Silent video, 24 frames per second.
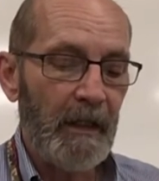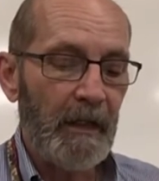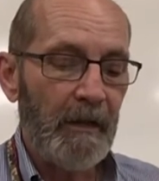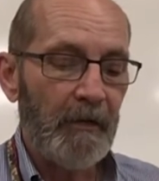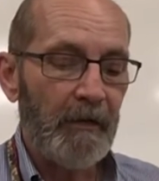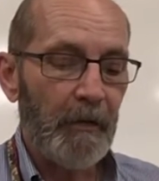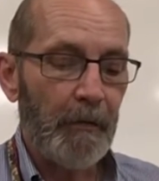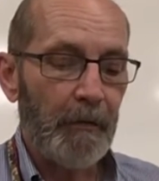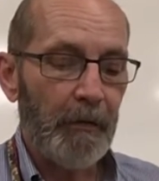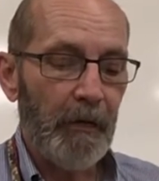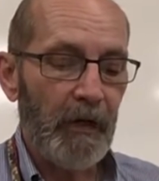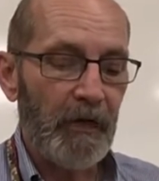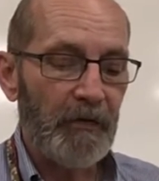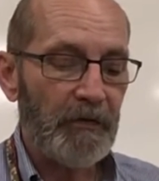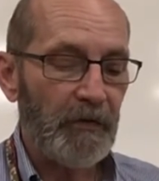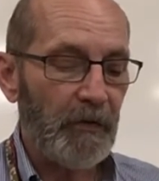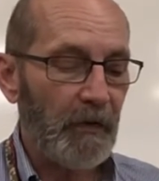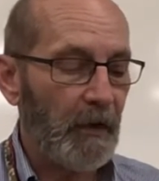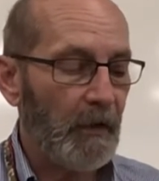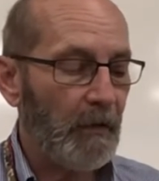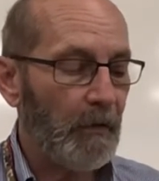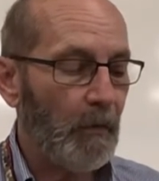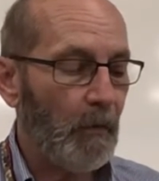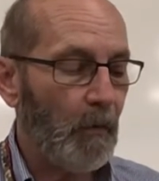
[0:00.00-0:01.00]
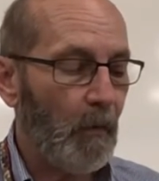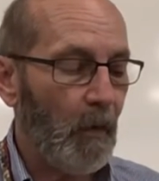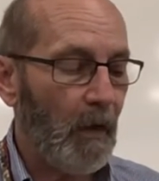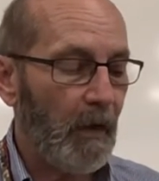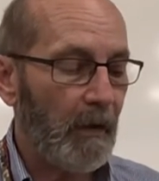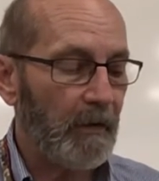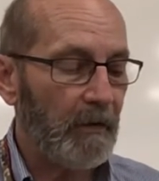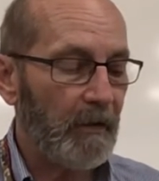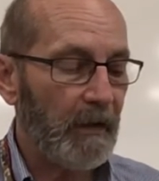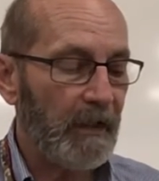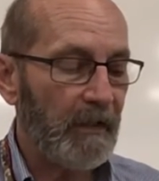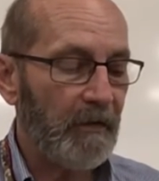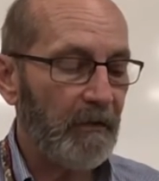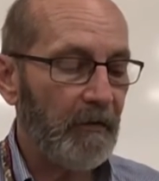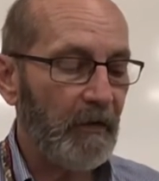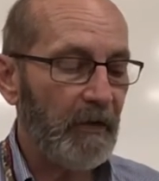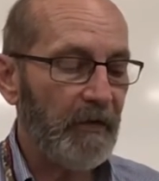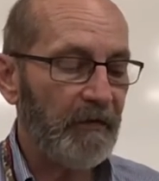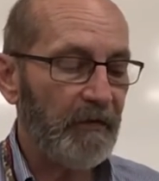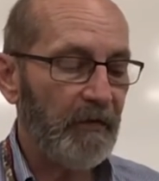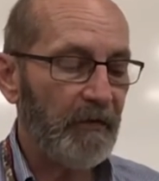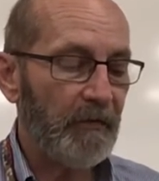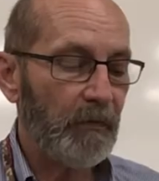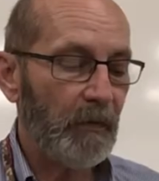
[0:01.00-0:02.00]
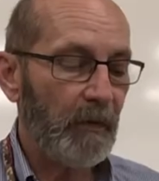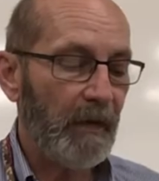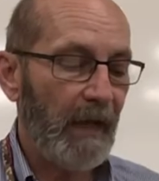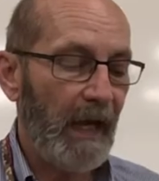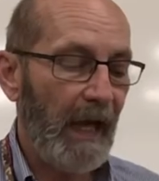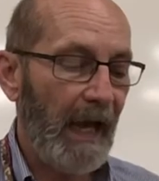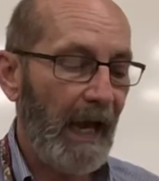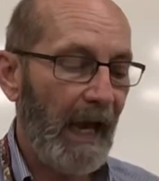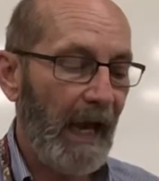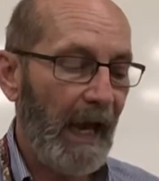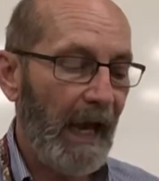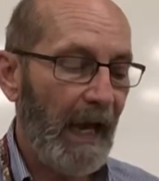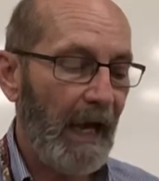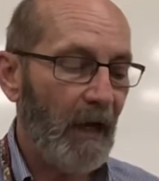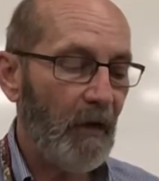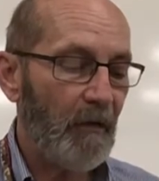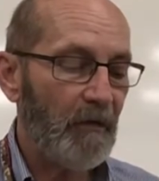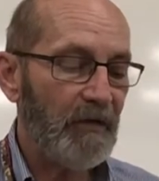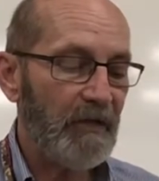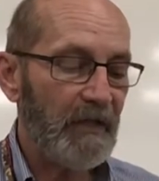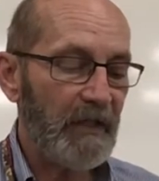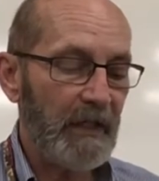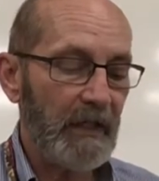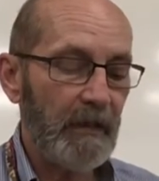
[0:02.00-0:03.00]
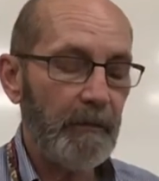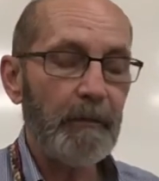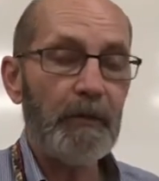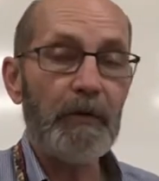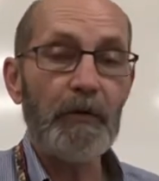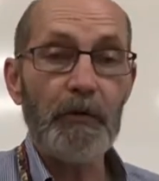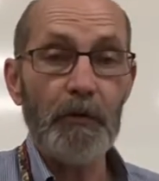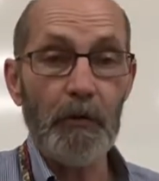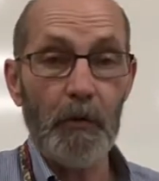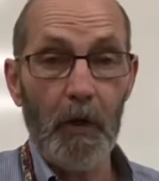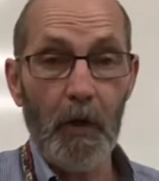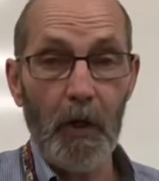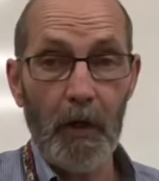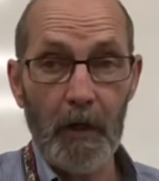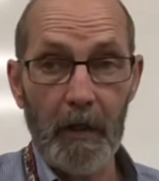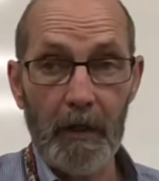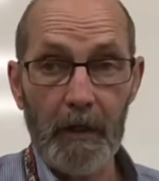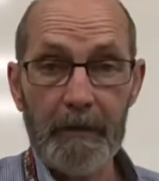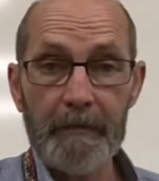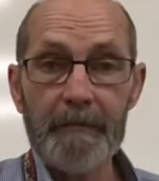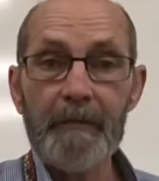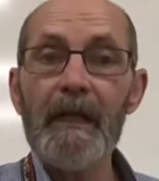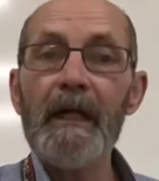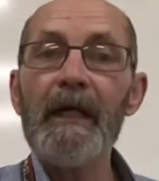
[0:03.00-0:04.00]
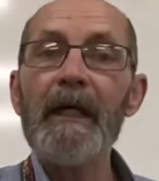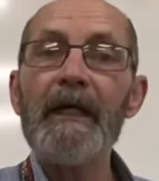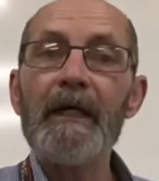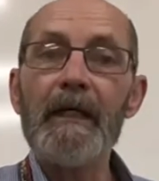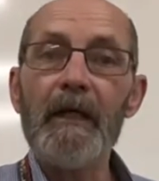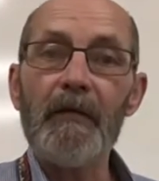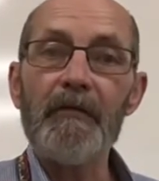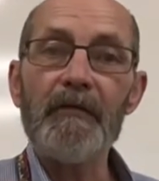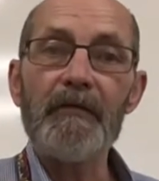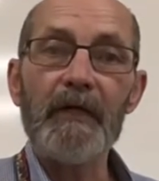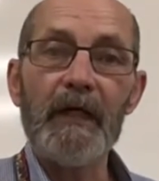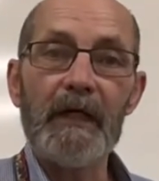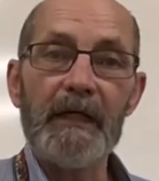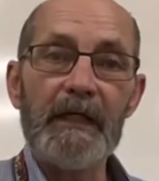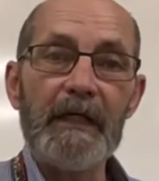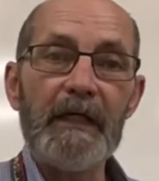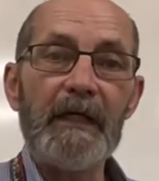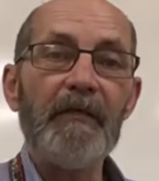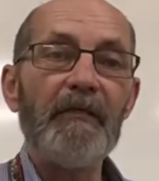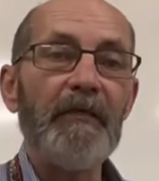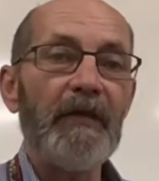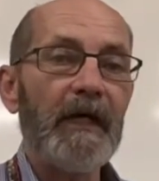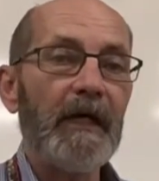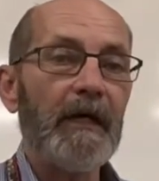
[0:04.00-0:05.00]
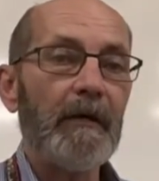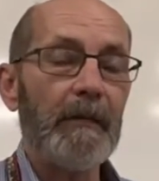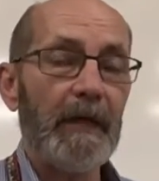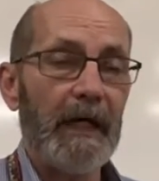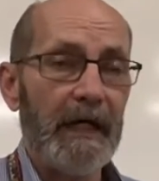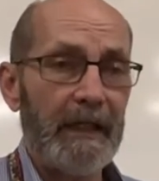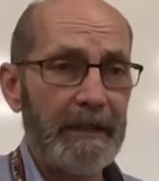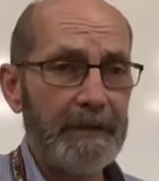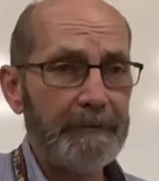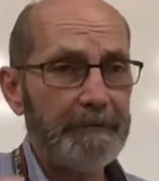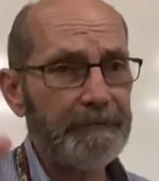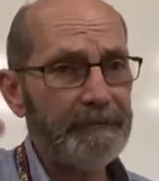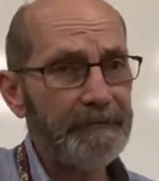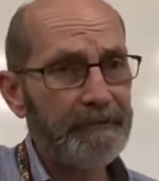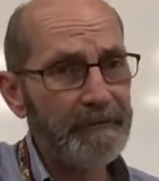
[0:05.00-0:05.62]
The pressure underwater increases with how deep you are. Because again, think about it.